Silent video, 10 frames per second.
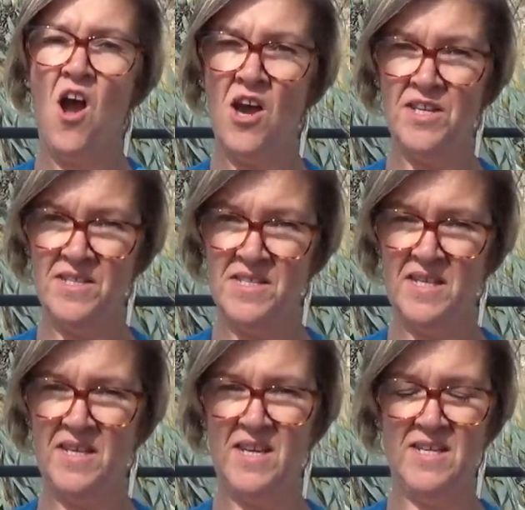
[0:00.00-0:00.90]

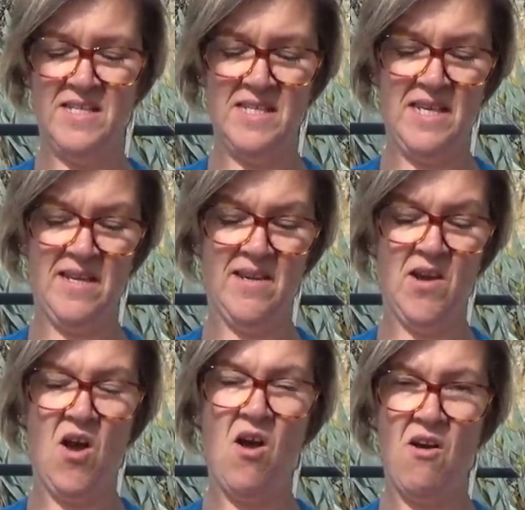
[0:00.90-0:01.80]
hunting a deer,
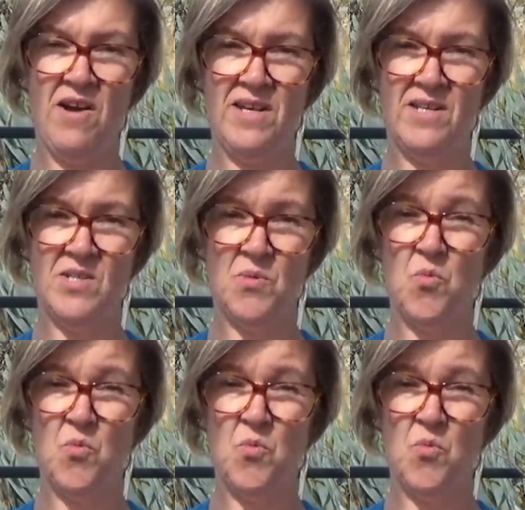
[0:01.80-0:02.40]
a hind,